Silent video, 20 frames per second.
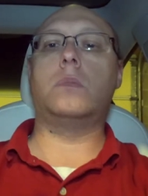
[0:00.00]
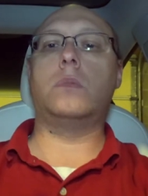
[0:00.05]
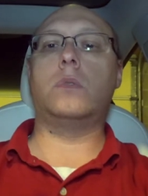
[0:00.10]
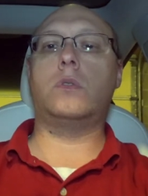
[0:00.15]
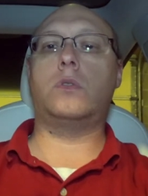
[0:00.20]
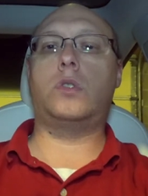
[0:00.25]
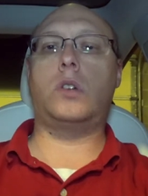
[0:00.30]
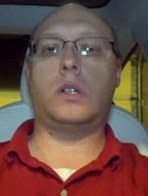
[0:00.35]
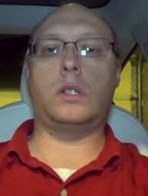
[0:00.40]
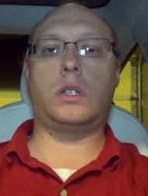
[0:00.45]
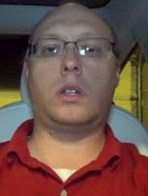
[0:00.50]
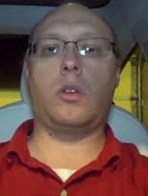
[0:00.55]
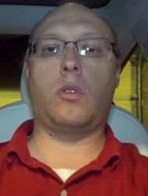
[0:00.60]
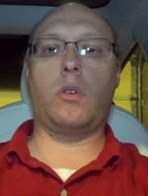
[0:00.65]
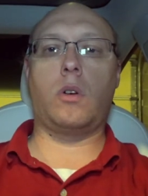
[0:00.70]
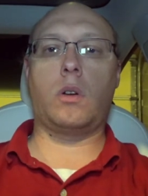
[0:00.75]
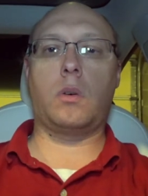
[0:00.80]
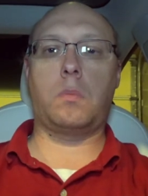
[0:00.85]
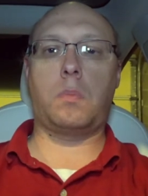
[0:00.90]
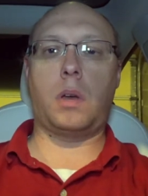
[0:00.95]
just a
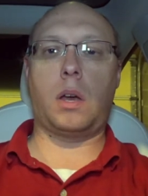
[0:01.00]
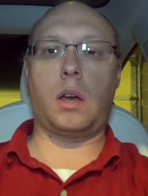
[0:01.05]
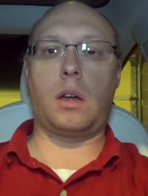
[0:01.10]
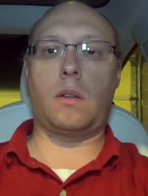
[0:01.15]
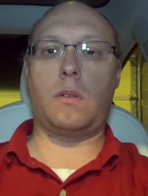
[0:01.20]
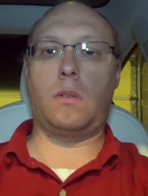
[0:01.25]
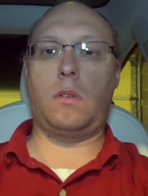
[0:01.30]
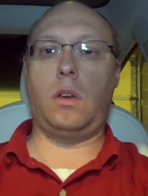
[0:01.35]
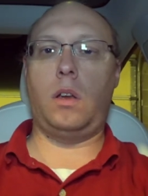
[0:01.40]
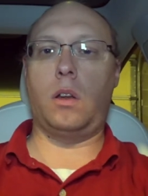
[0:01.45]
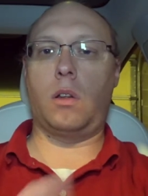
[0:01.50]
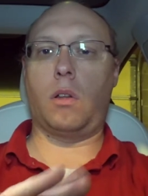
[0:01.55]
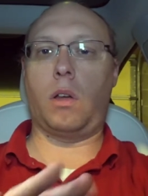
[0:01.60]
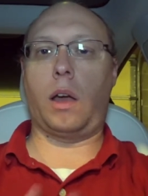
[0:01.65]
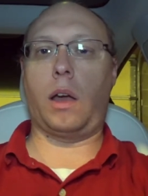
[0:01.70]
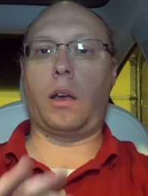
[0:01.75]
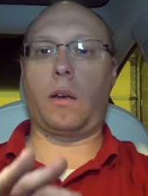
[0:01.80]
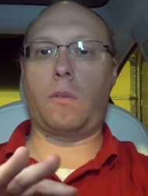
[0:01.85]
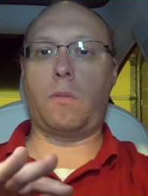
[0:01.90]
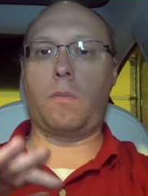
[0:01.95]
little bit, you know,
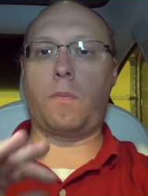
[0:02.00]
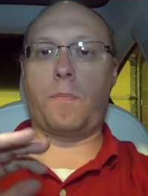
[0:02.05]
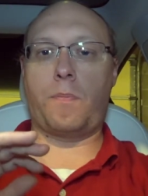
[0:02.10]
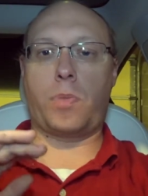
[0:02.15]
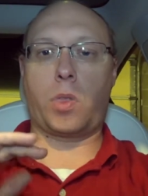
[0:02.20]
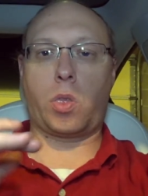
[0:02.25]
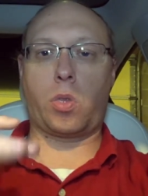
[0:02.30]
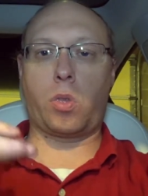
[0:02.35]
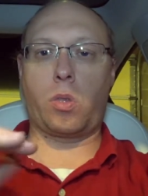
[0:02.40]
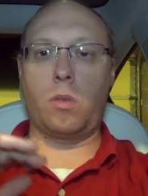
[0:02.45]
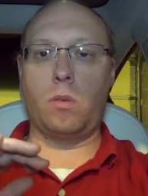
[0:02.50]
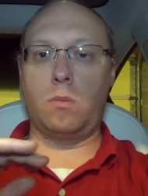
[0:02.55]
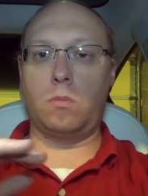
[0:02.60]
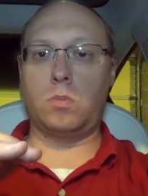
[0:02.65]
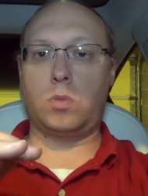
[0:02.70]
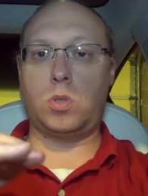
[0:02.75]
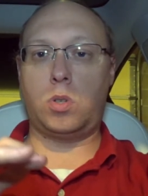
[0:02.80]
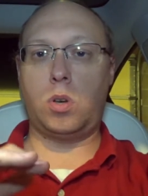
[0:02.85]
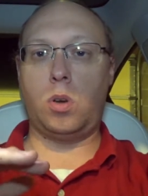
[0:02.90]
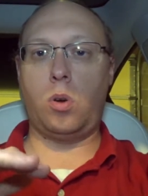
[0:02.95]
like
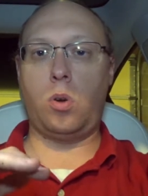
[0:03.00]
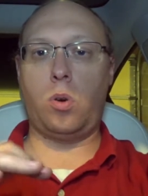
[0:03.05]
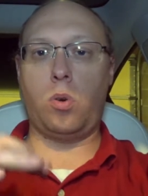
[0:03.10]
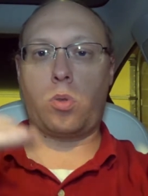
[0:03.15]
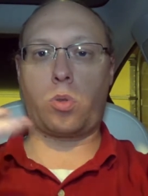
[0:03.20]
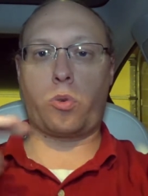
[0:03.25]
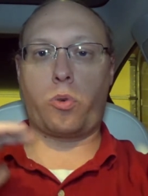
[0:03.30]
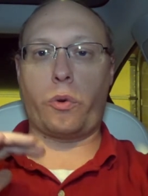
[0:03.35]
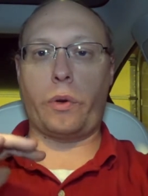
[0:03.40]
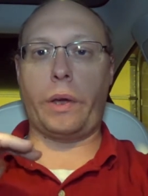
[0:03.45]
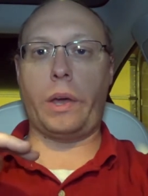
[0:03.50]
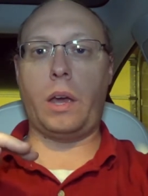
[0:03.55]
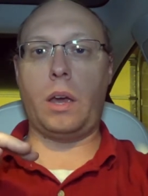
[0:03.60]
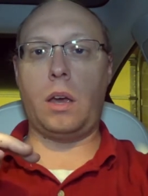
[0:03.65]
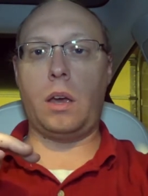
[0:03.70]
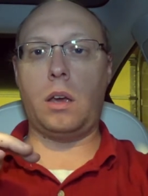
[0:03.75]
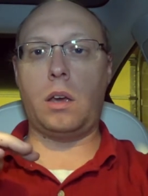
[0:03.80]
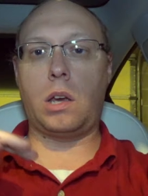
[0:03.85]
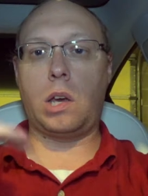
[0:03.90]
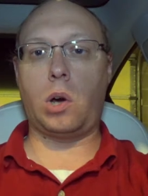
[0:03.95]

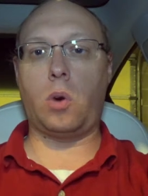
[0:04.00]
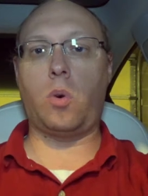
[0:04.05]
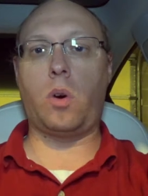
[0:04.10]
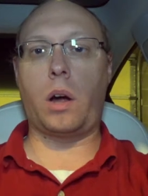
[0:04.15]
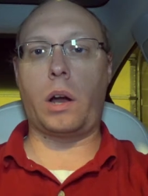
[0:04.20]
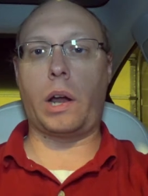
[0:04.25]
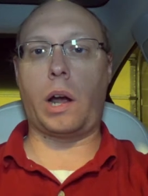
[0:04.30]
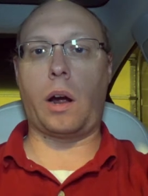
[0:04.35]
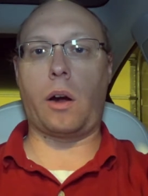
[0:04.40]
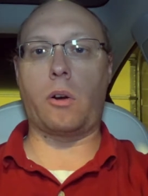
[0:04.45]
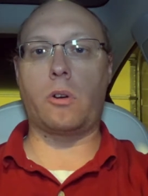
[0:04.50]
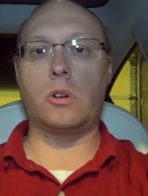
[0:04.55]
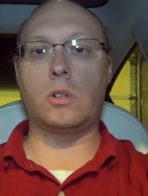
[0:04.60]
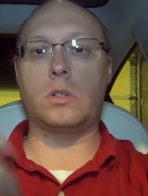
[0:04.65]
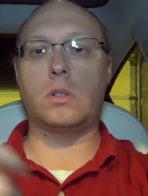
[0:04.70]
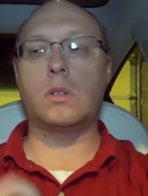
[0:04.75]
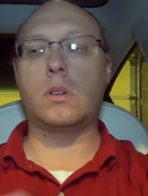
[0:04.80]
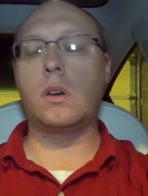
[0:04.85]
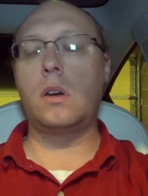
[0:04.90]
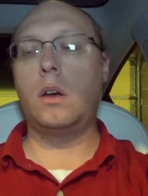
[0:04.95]
2-3 kilowatt
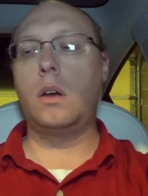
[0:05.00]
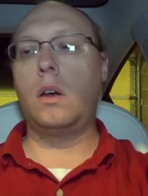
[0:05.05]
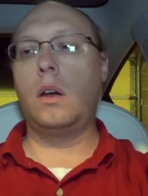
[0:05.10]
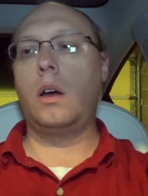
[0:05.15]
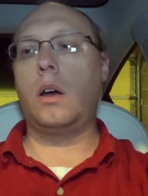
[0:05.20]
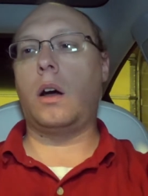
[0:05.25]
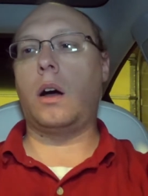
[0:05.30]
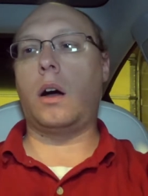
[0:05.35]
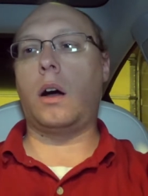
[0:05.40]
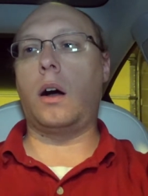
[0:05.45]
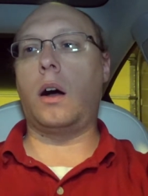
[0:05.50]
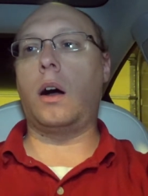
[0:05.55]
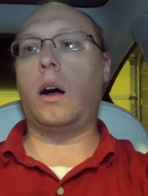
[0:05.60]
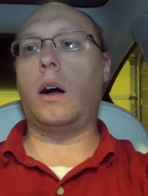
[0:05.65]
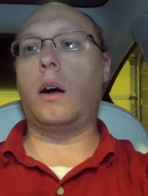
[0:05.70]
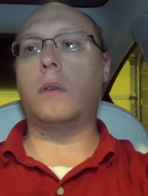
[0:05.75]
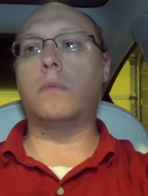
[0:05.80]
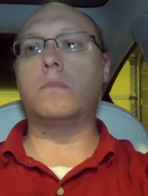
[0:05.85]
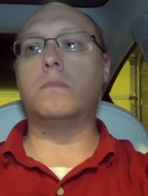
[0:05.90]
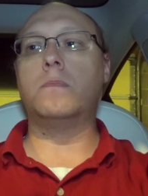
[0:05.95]
hours.
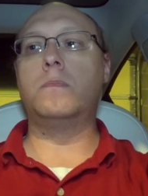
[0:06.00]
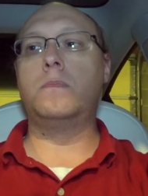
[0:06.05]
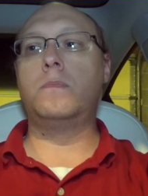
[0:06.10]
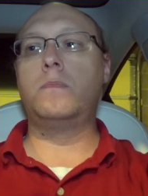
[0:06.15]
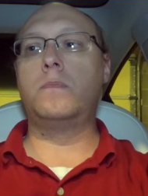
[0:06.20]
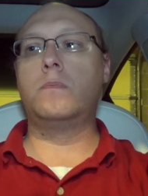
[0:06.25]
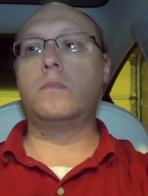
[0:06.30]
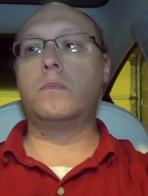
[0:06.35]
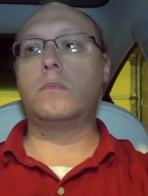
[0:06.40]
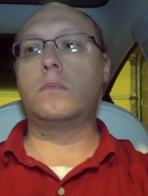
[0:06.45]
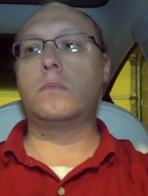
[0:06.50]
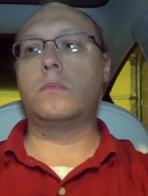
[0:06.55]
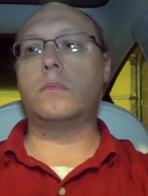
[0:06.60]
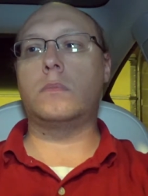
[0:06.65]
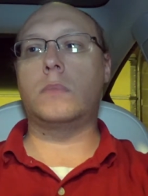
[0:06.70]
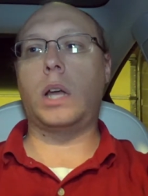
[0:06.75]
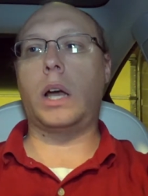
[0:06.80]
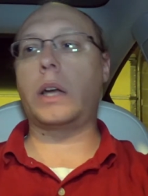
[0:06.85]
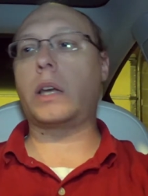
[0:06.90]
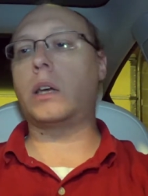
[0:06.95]

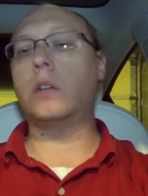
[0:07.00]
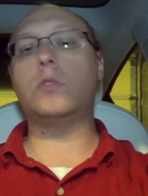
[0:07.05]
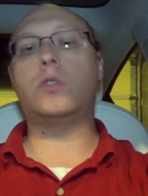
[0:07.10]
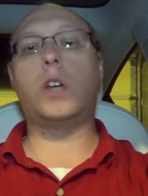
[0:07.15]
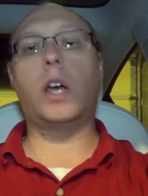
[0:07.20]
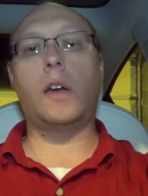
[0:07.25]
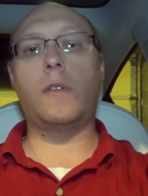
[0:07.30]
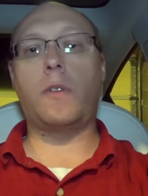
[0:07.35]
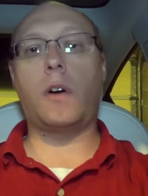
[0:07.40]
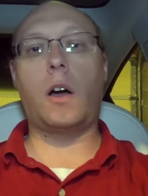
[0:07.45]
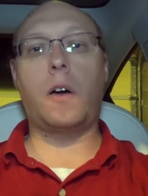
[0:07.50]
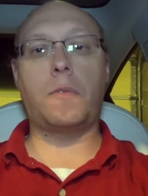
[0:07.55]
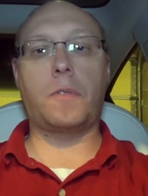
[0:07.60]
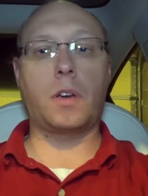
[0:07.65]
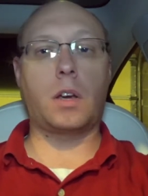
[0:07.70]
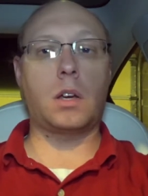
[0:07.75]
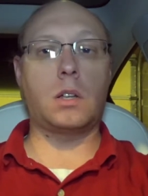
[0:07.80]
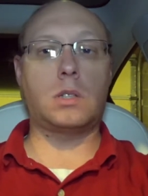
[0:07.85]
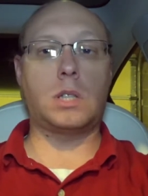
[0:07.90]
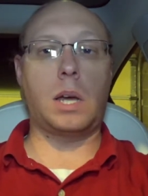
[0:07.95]
That can shave off a
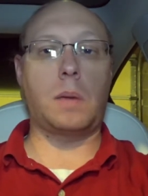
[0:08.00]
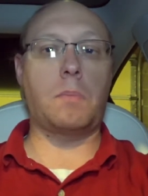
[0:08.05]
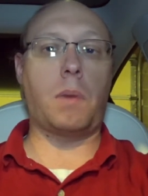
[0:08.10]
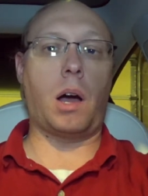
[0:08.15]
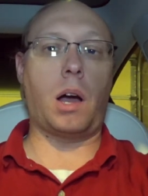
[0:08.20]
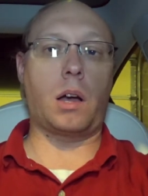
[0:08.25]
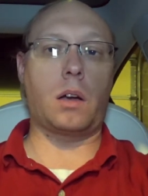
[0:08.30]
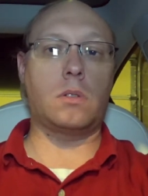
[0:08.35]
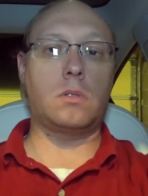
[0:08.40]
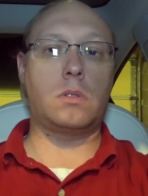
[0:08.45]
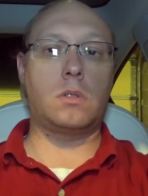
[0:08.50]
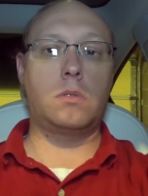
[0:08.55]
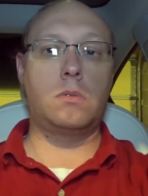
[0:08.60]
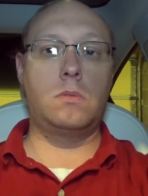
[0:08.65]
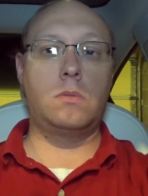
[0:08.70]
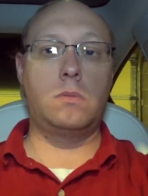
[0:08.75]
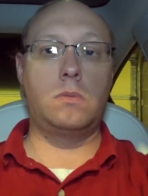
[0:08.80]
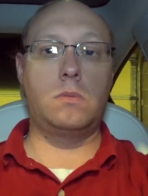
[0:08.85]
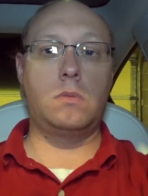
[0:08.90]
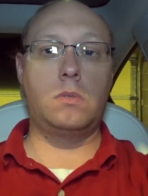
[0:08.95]
good 10 miles.
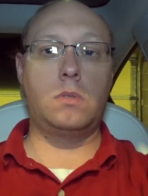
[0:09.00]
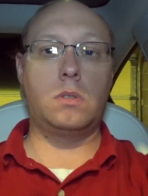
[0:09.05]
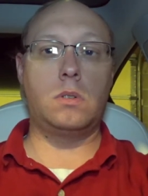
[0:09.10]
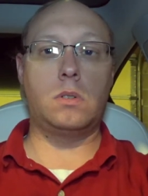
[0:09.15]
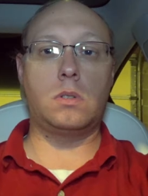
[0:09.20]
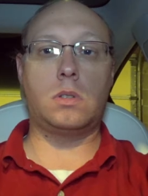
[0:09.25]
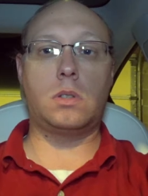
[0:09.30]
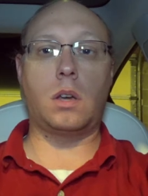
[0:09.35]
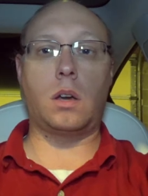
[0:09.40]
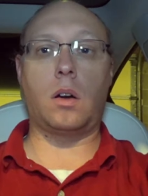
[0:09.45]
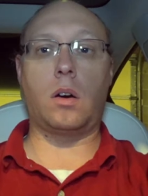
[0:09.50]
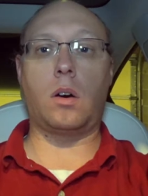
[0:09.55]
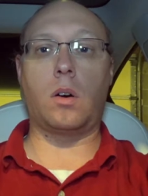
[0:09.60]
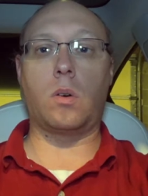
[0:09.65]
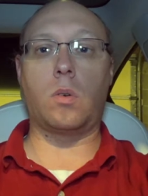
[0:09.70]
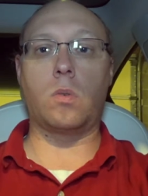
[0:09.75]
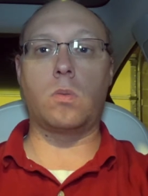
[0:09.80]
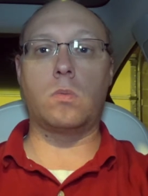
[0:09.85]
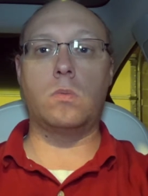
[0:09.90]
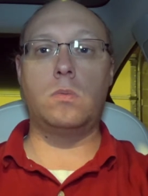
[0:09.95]

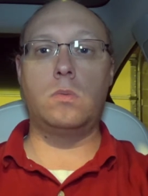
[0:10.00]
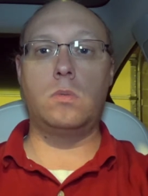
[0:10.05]
So